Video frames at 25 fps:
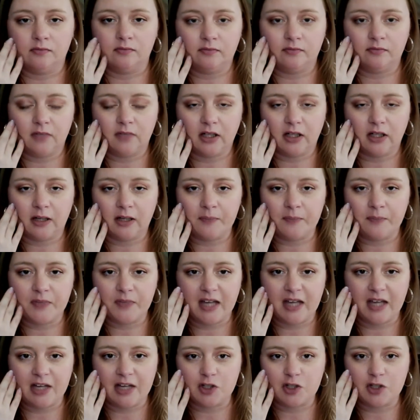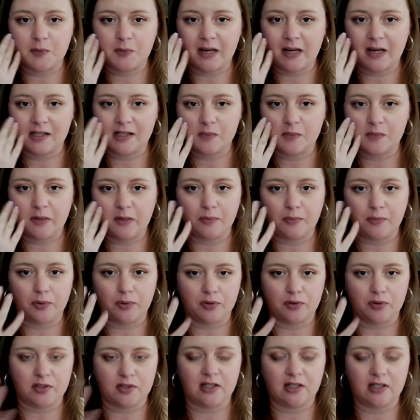um, age spots,
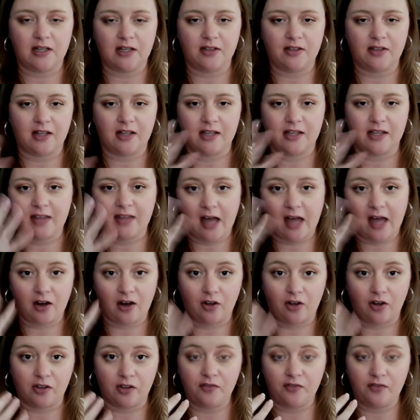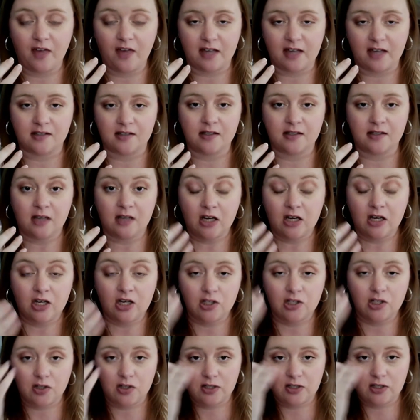pimples, anything like that on the face.
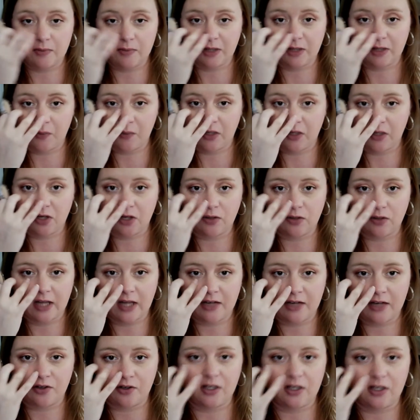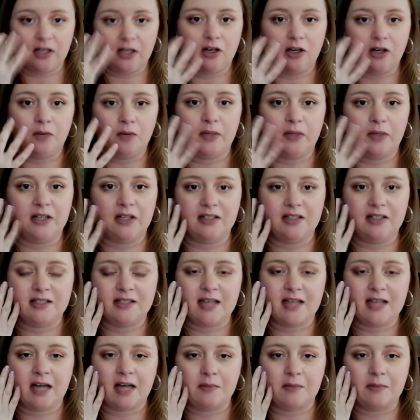So you typically want to go lighter here but an
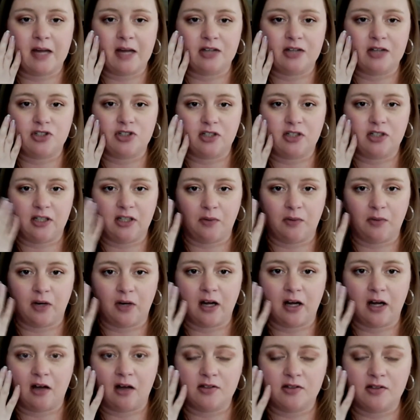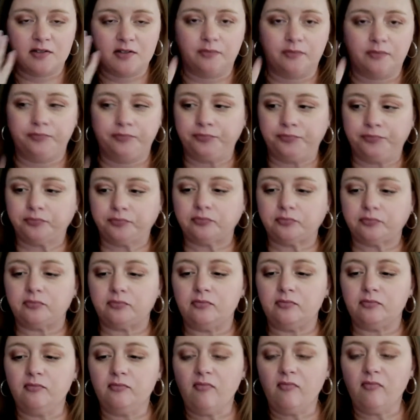exact match anywhere else.
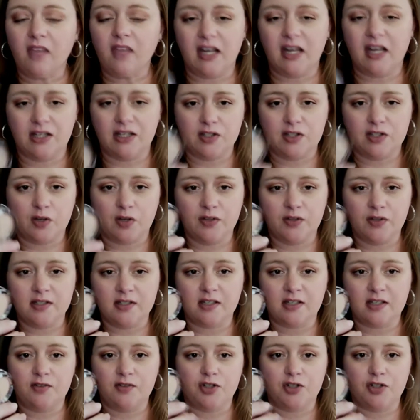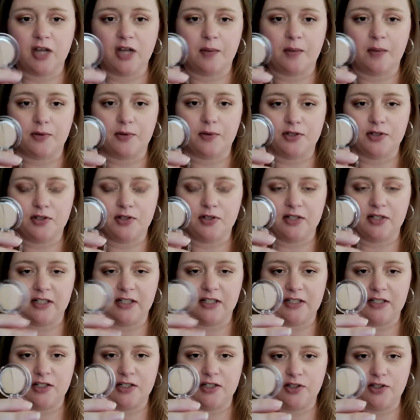And so this gives you the
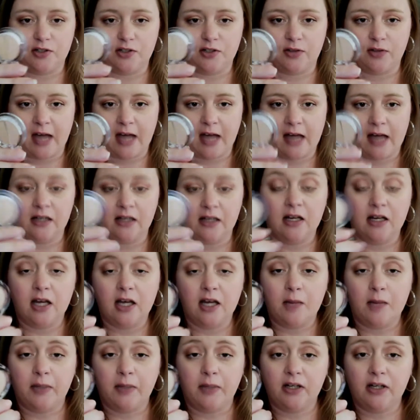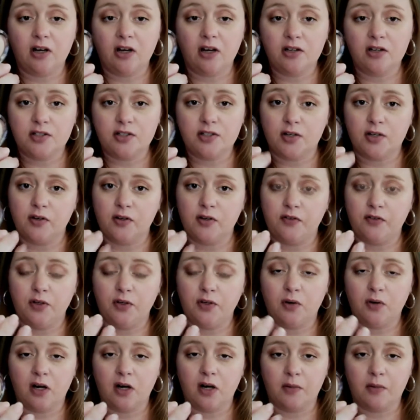opportunity to do that. But it also, if
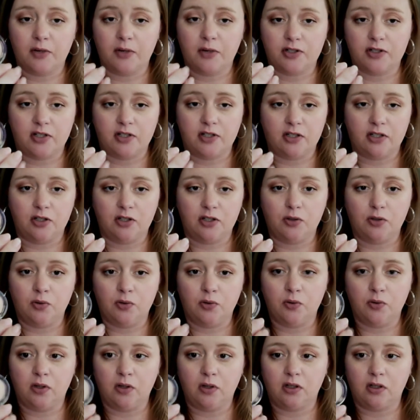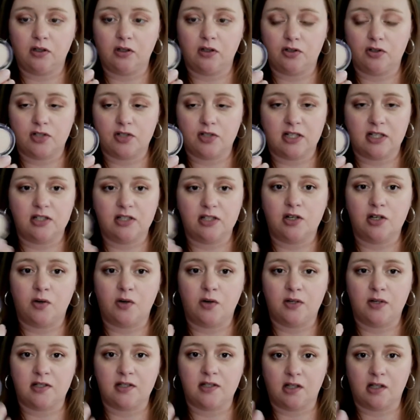you are a person who your skin
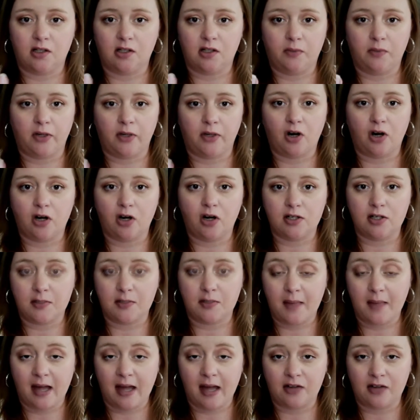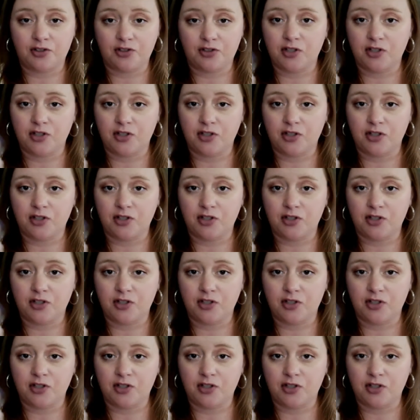tone is a little bit hard to match,